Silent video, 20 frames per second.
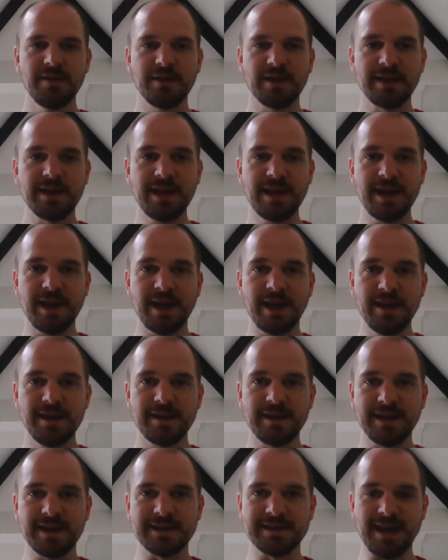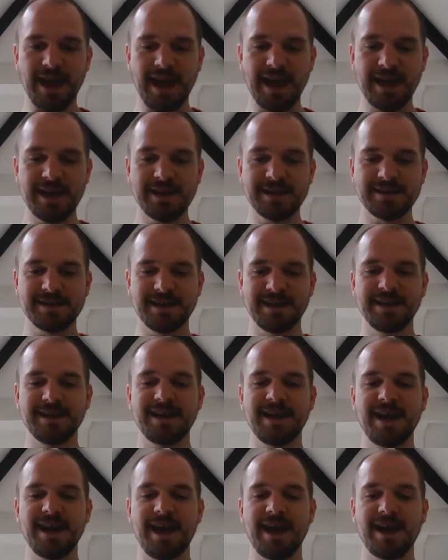The year is
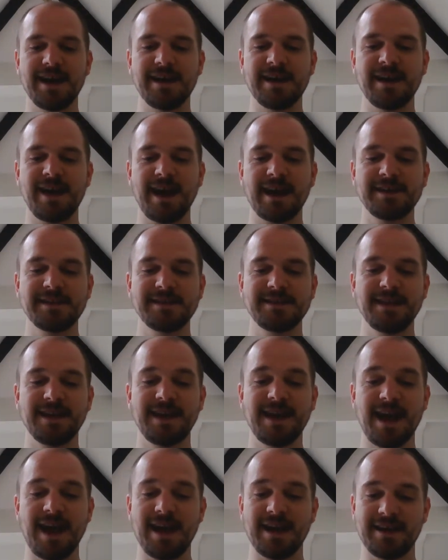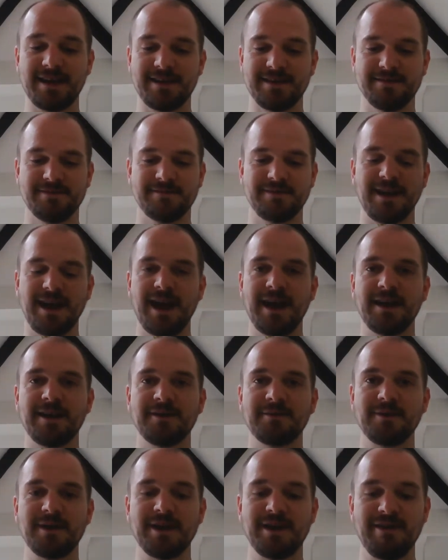1899
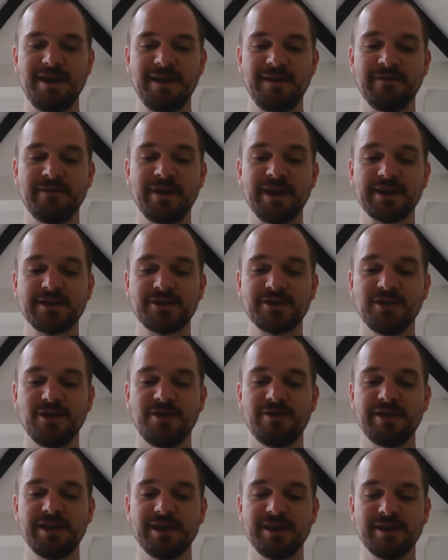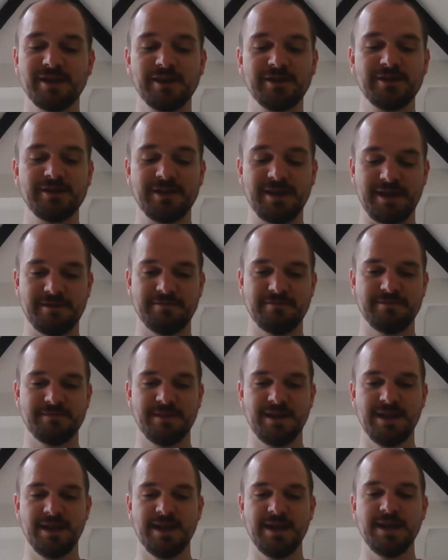and we're in Victorian London.
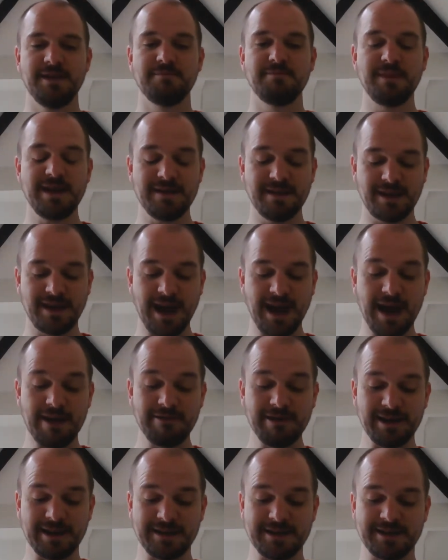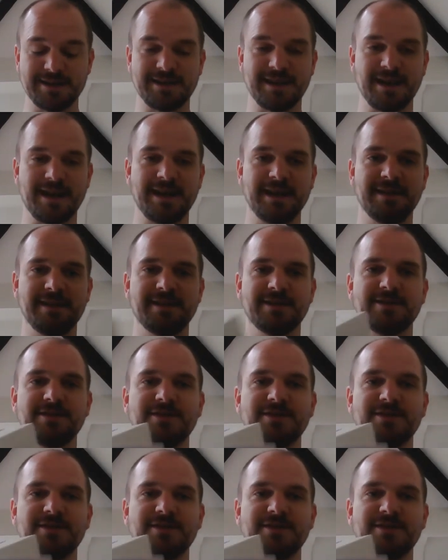Meet the characters in the